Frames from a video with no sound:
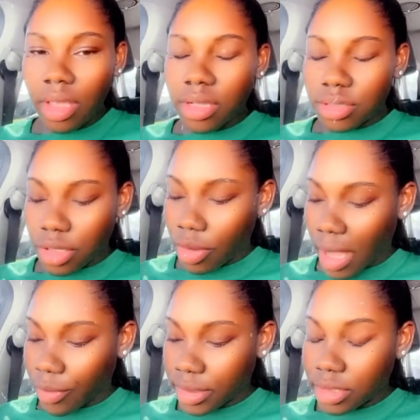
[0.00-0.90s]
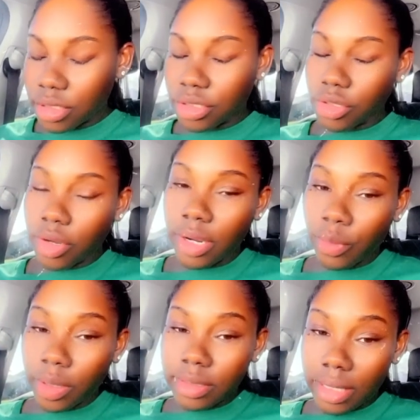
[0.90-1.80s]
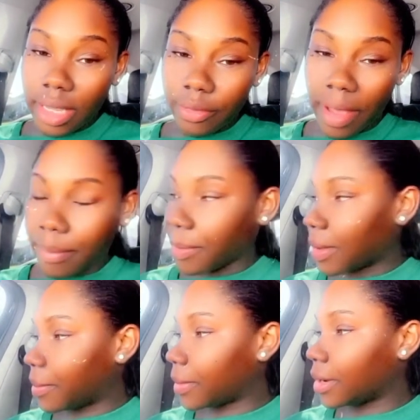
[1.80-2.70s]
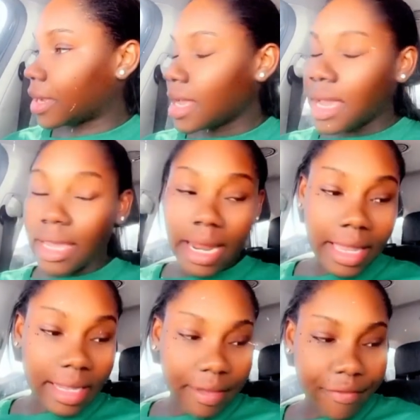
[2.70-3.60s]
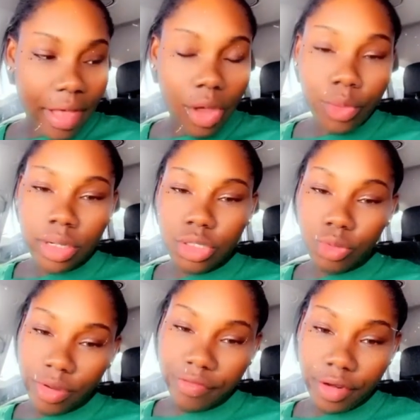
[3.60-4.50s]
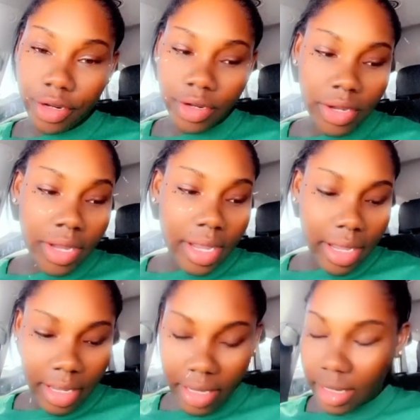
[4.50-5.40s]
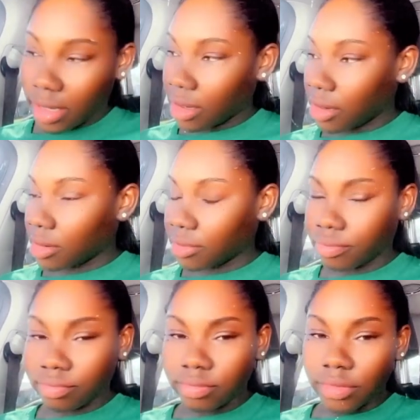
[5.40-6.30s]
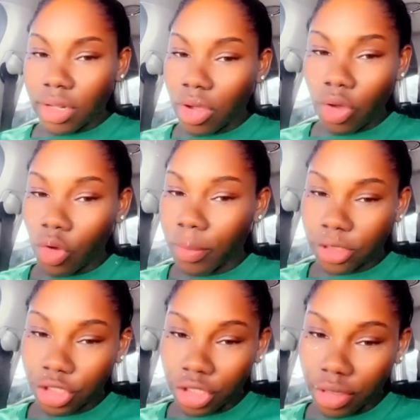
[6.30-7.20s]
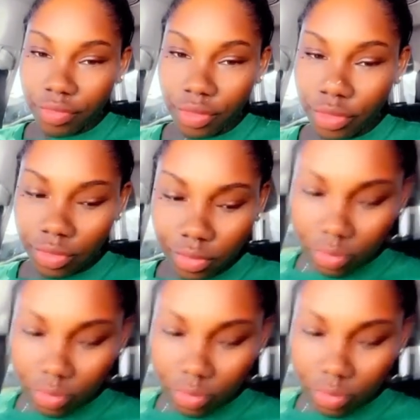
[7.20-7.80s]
So I went to the store to get wrapping paper. And I left out with a Swiffer and a whole bunch of junk food.